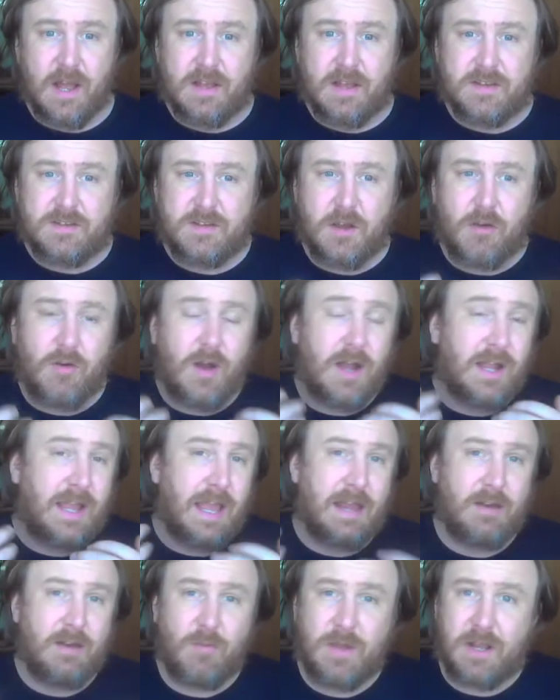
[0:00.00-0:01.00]
So
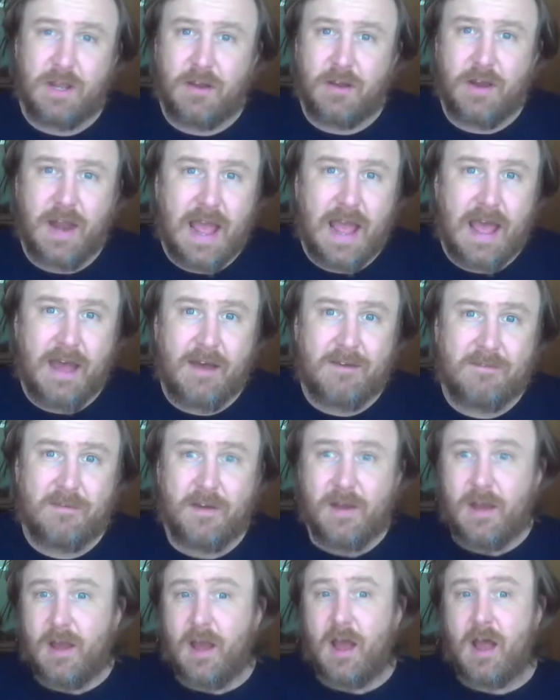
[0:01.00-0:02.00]
again, we could have
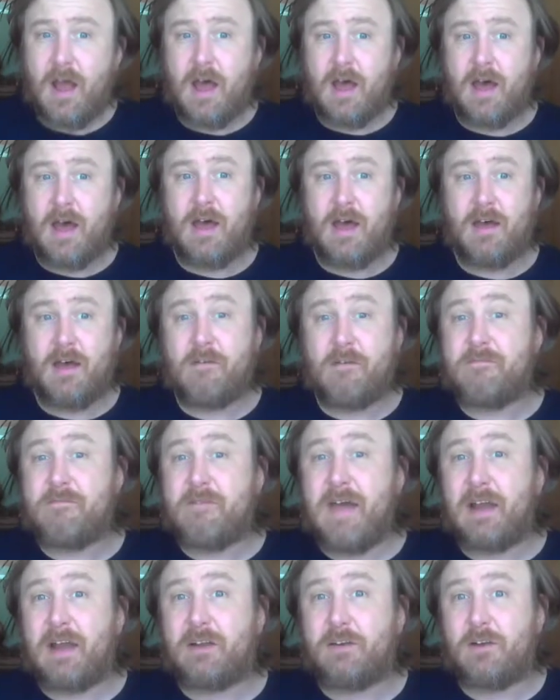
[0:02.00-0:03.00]
a
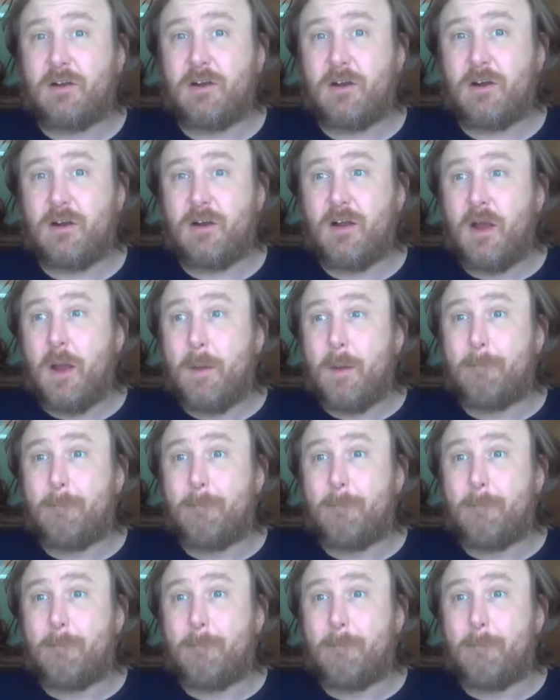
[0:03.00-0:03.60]
factor